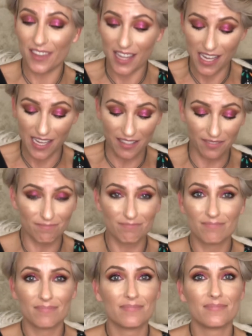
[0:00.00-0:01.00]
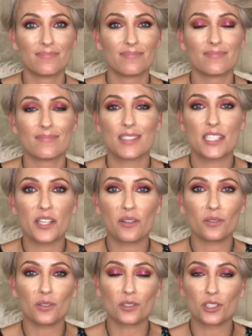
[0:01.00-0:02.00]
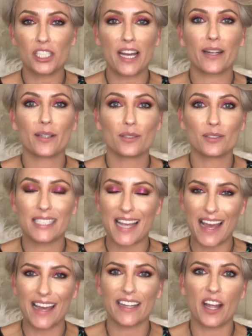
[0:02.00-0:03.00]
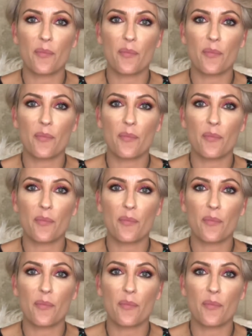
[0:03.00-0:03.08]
the single shadow tag.